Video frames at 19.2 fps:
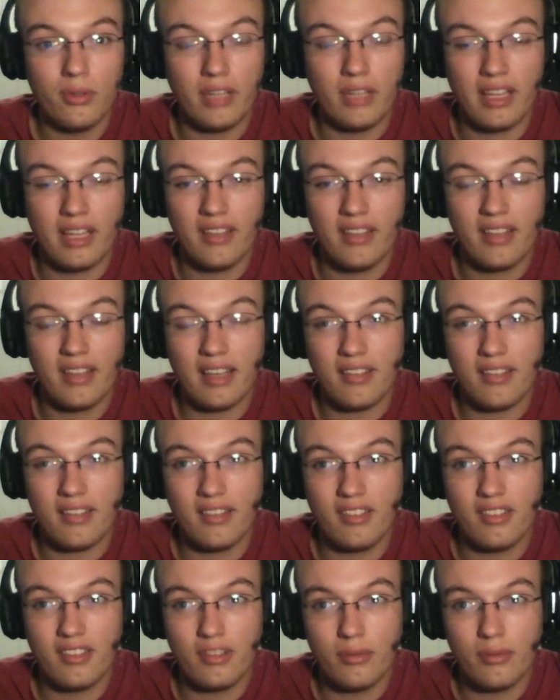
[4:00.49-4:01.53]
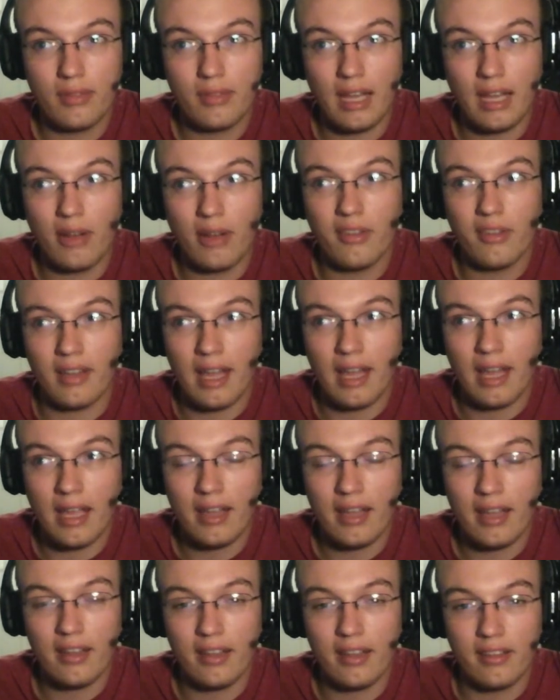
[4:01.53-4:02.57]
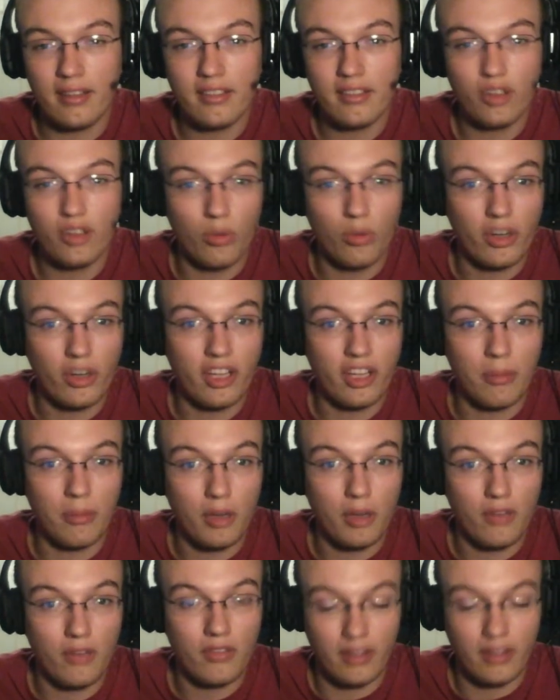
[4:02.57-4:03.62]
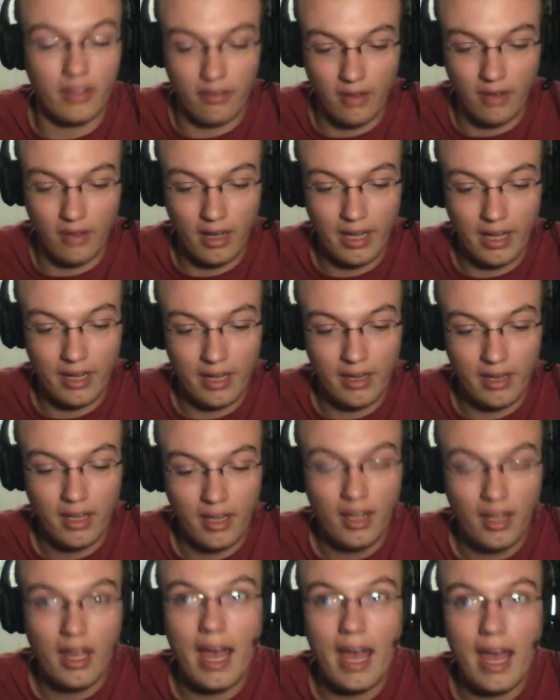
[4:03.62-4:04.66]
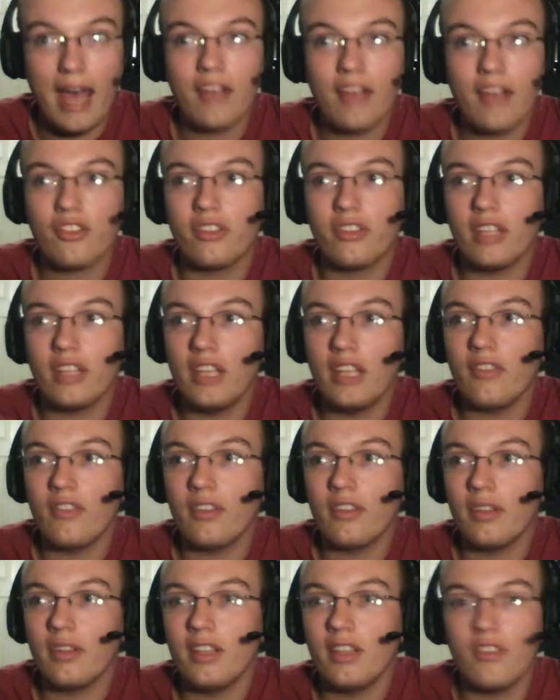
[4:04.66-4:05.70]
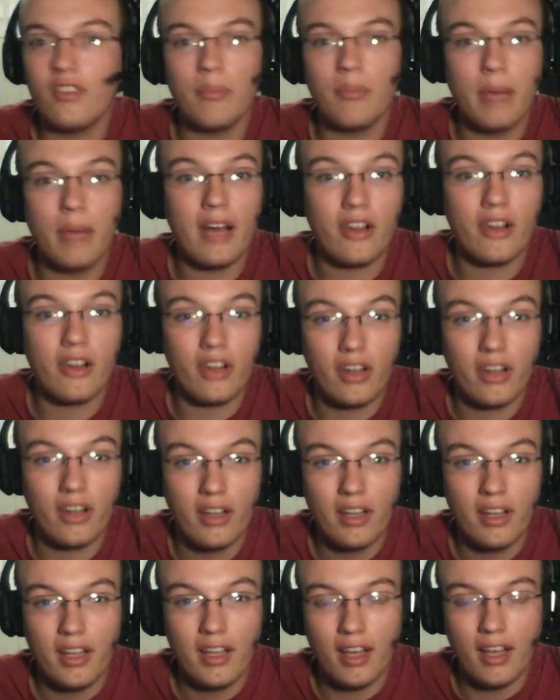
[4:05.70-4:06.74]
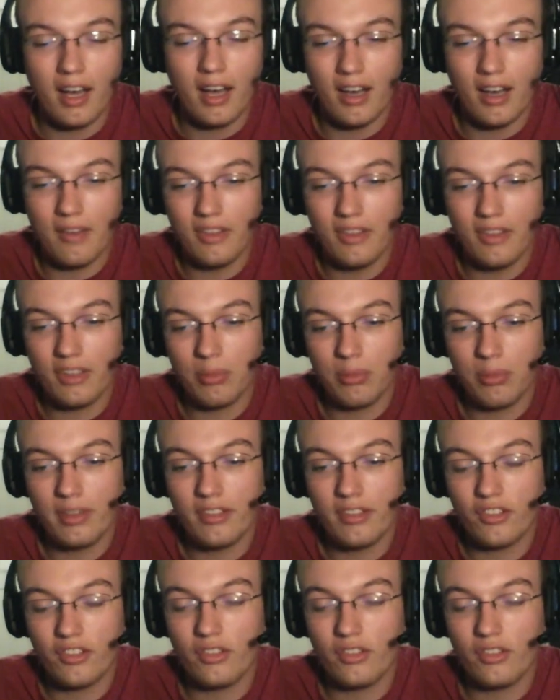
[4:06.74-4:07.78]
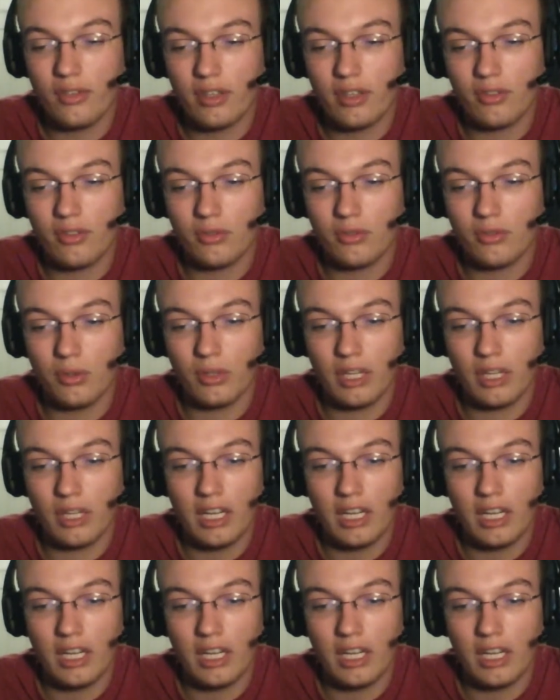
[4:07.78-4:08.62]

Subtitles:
that he's had since 2008 is still working perfectly fine. Actually, even better, there's a PlayStation 3 controller